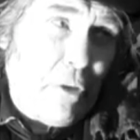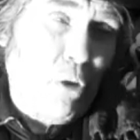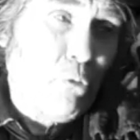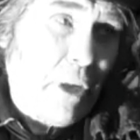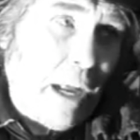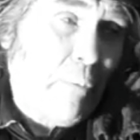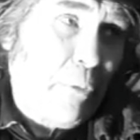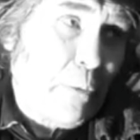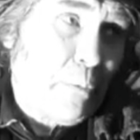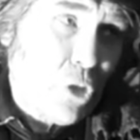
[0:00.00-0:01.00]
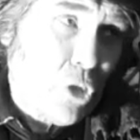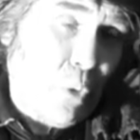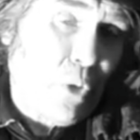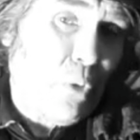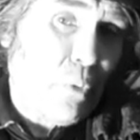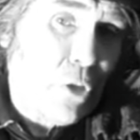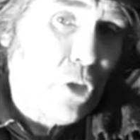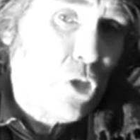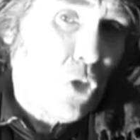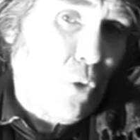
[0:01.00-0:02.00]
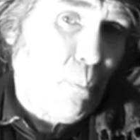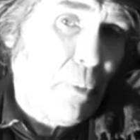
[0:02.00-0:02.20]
No doubt they will show you in this shop."